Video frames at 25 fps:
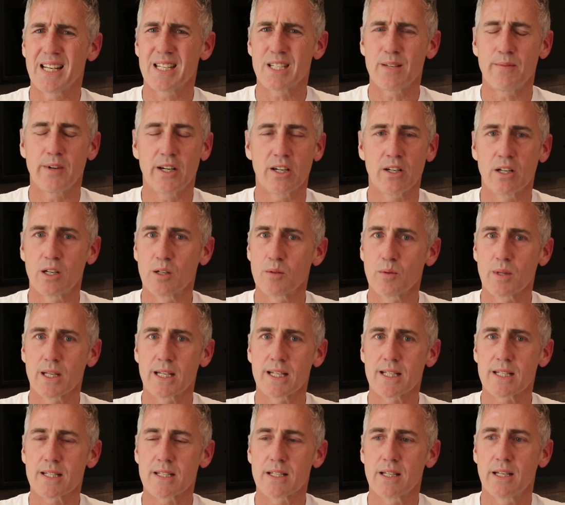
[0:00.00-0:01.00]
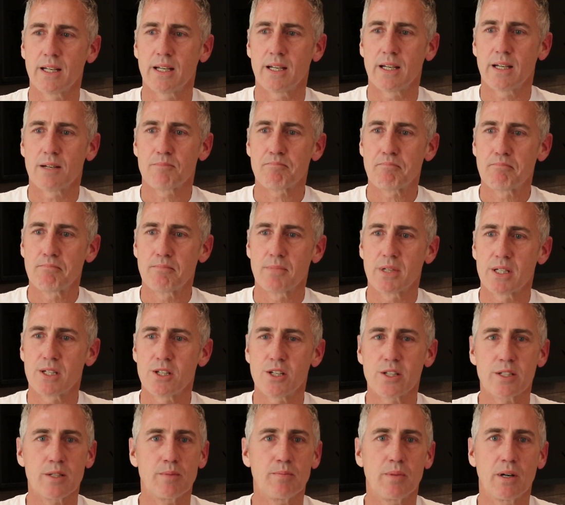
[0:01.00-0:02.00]
something wrong with us. It's
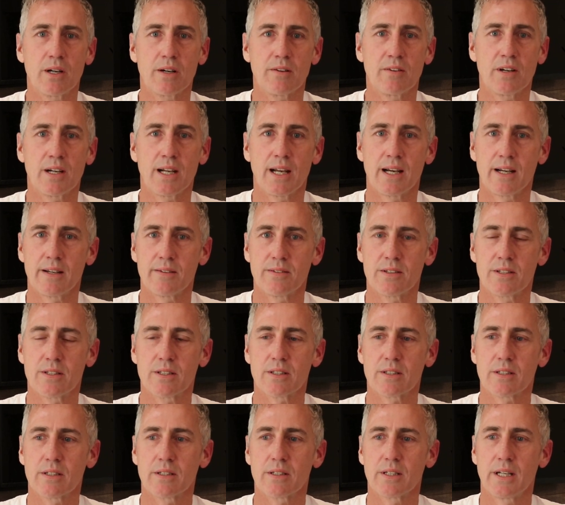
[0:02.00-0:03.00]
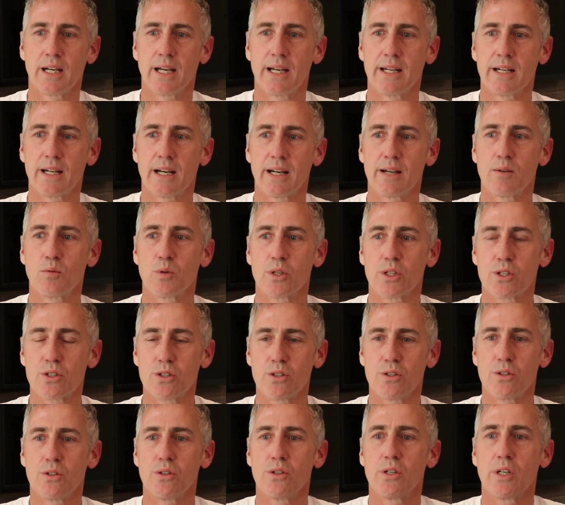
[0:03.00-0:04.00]
just a part of our lives, and I want
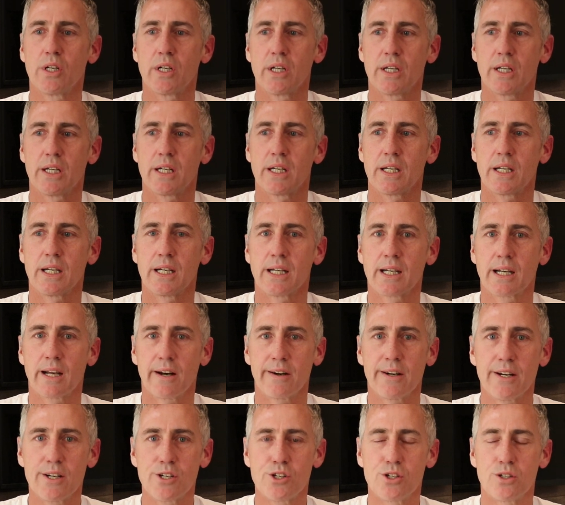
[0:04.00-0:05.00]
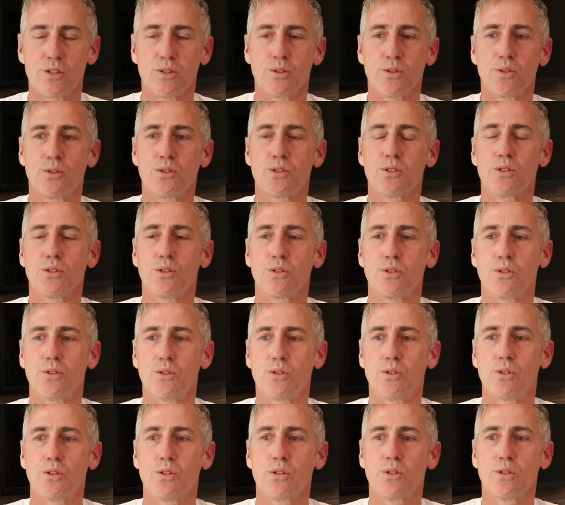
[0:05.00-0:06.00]
to encourage you
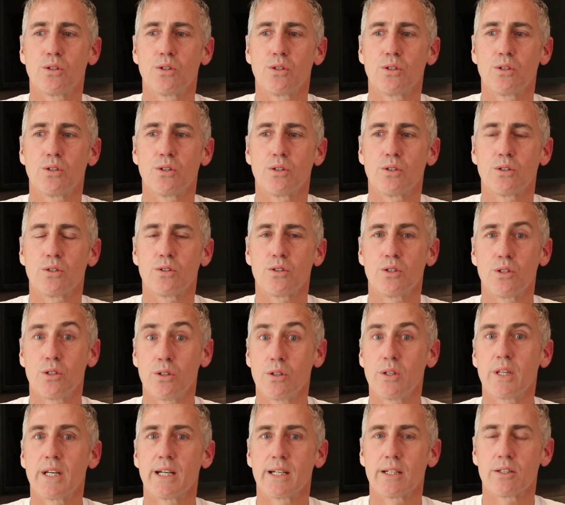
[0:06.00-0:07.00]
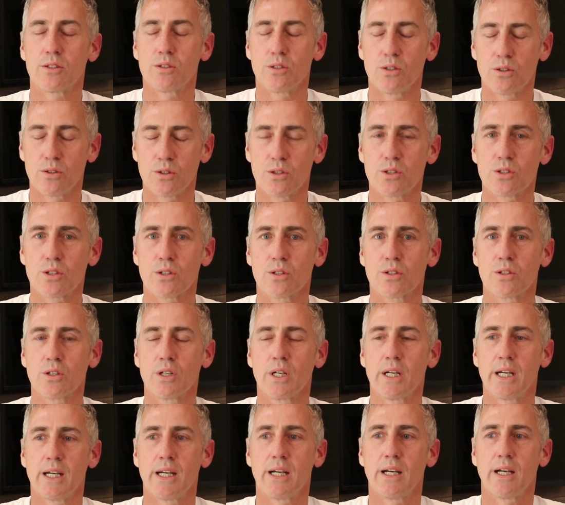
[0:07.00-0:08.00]
to do that, to do so.
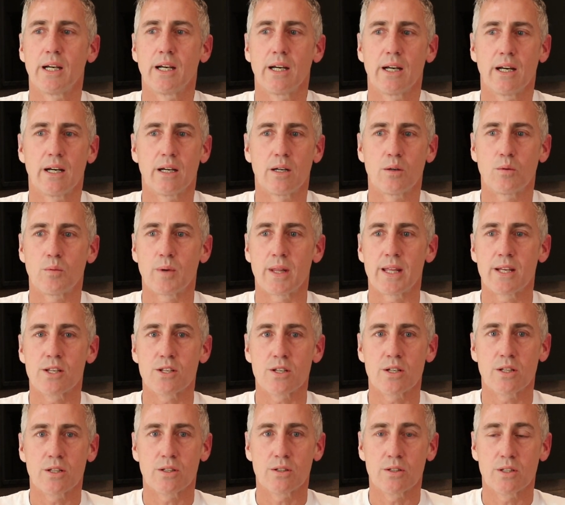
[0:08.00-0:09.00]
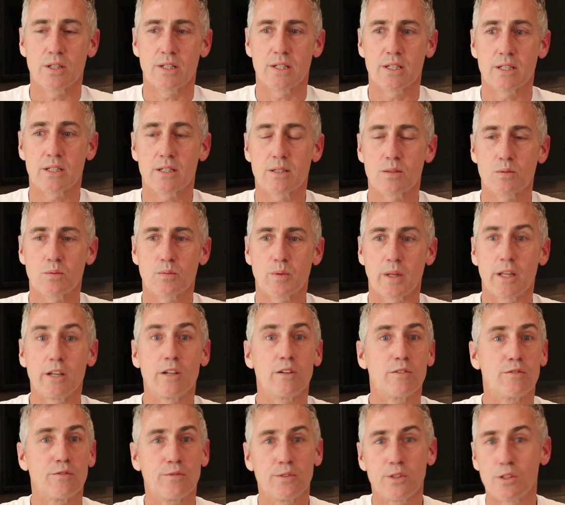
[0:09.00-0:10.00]
Whether it's whether
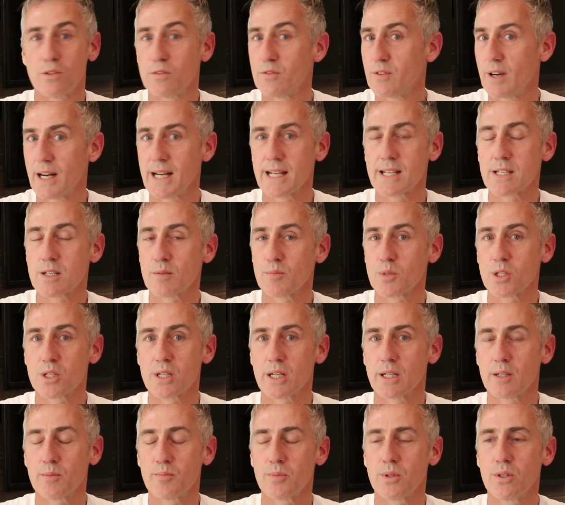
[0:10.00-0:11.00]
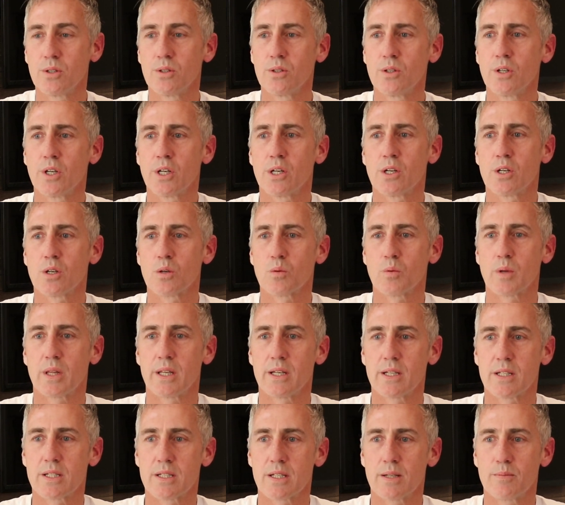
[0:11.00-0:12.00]
you find someone to help you, whether
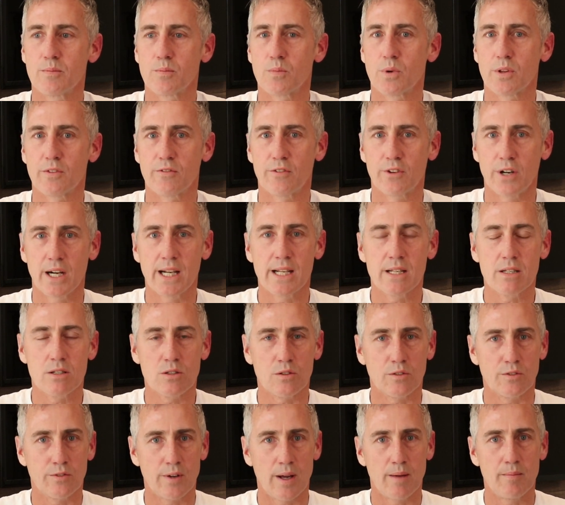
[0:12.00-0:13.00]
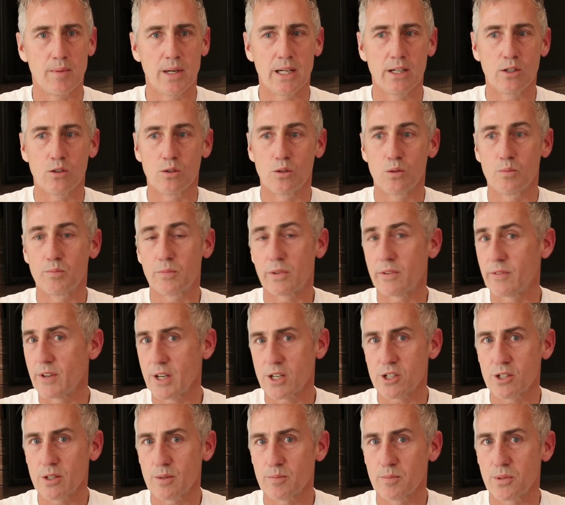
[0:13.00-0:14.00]
it's with friends or family or
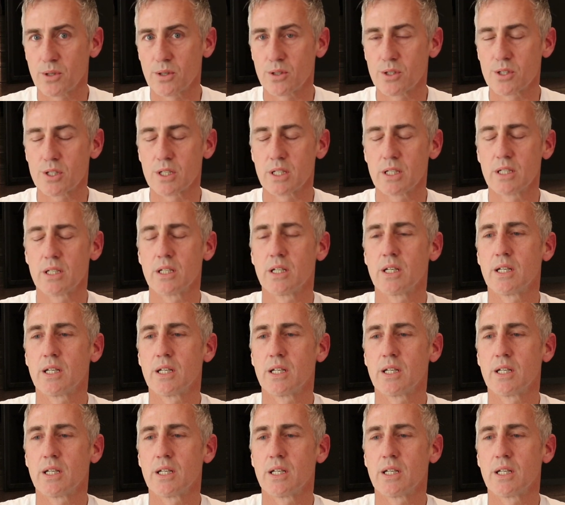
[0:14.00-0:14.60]
professional person,